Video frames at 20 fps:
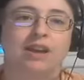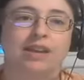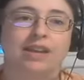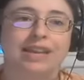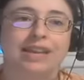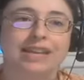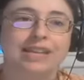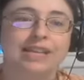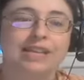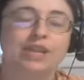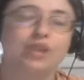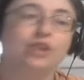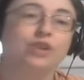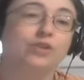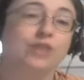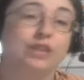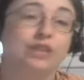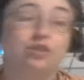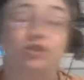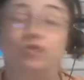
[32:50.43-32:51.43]
In here,
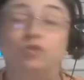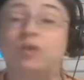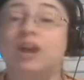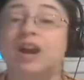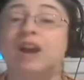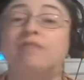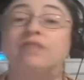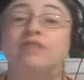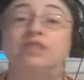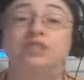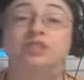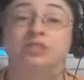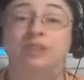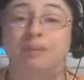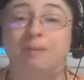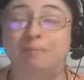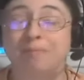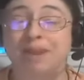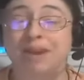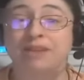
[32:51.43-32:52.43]
they do cover
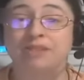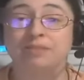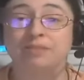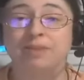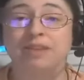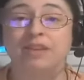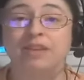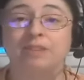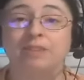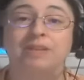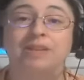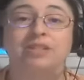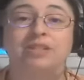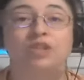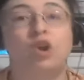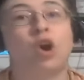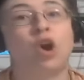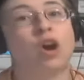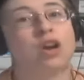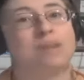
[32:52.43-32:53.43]
some mask making, but it's
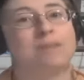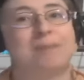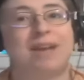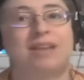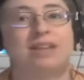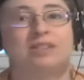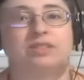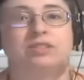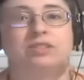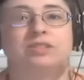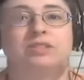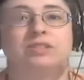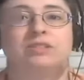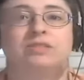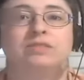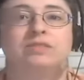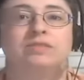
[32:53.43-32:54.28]
hard masks.